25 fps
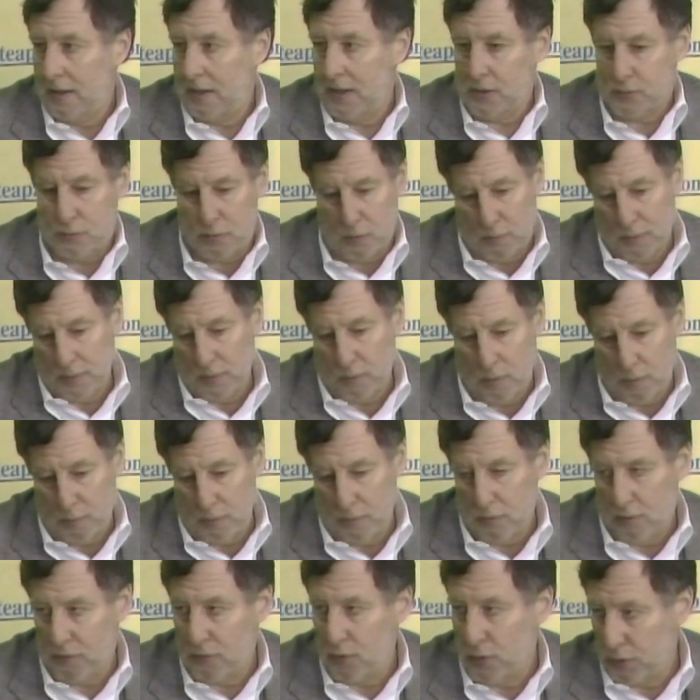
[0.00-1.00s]
And so that's what
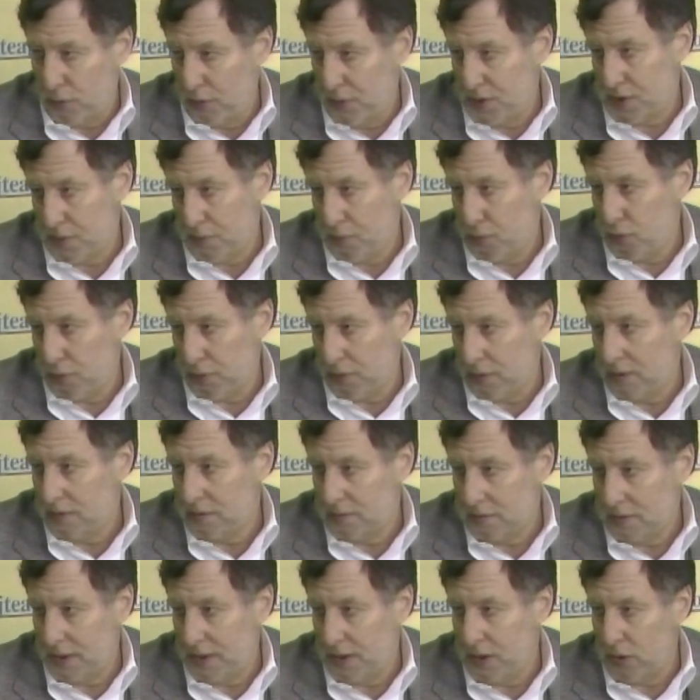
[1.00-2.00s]
we refer to as the prudent,
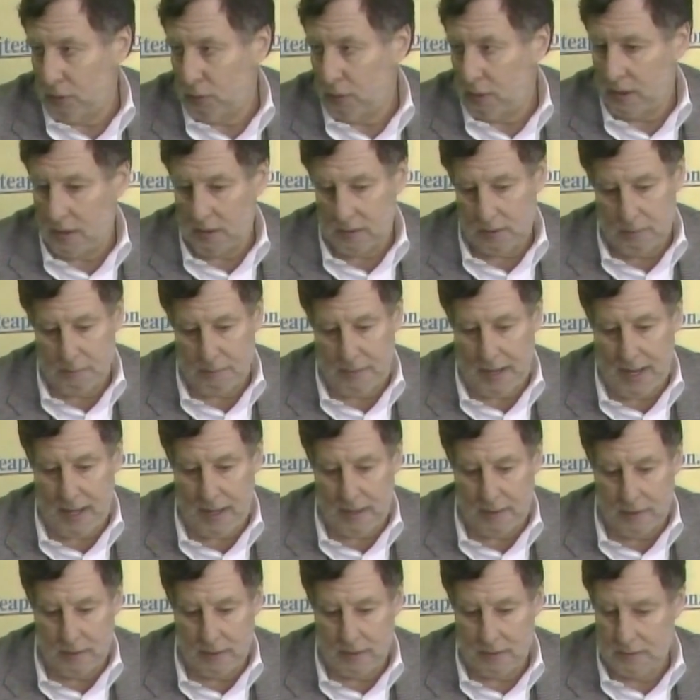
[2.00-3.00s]

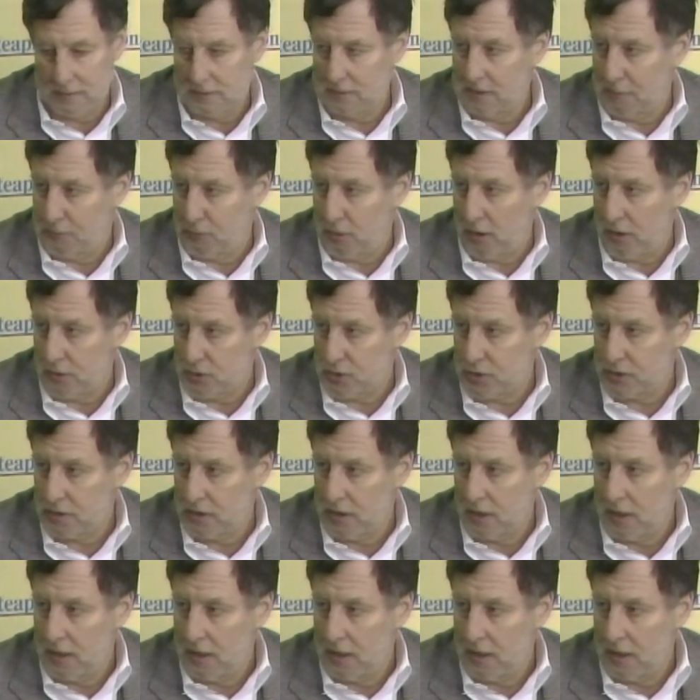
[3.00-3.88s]
man approach.